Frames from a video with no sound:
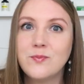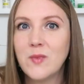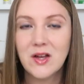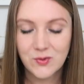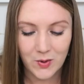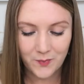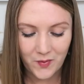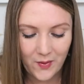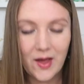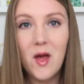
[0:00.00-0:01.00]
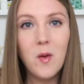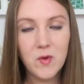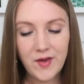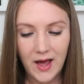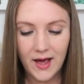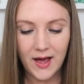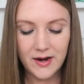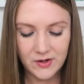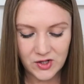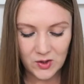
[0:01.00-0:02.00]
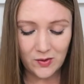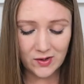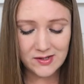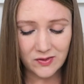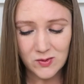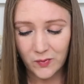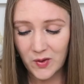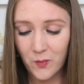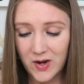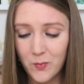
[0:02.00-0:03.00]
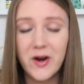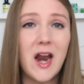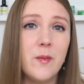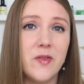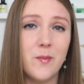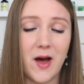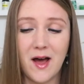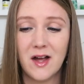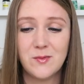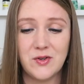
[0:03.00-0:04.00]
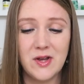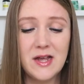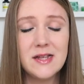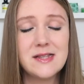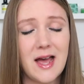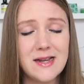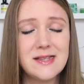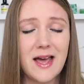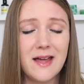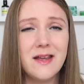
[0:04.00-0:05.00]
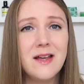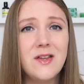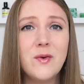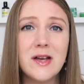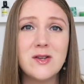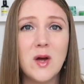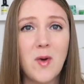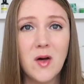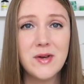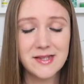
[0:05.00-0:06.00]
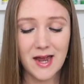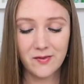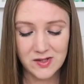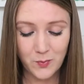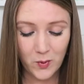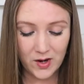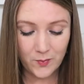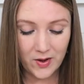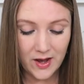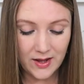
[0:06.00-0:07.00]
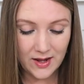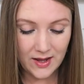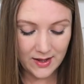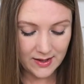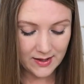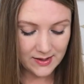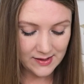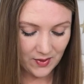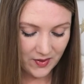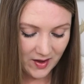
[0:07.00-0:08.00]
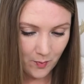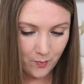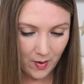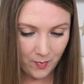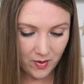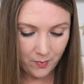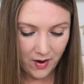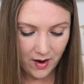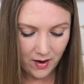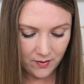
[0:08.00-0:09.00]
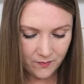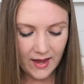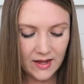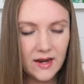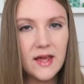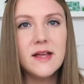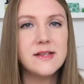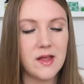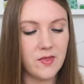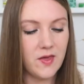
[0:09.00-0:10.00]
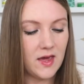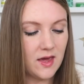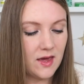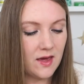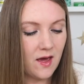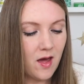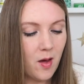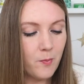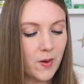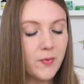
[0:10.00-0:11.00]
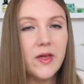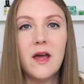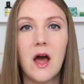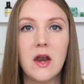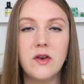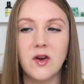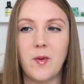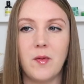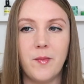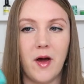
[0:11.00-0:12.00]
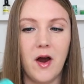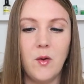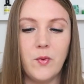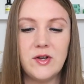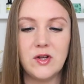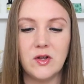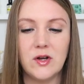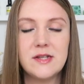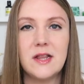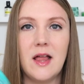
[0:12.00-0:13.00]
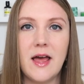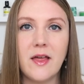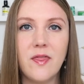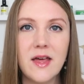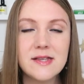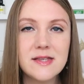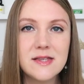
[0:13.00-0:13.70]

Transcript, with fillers: not sure. Okay, moving on to, it looks like there's only one more item in the box, which is kind of sad. You guys know I'm always sad at this point, but it is, I think, a bubble bar. And it is the Bubbling Under Bubble Bar, which looks like this.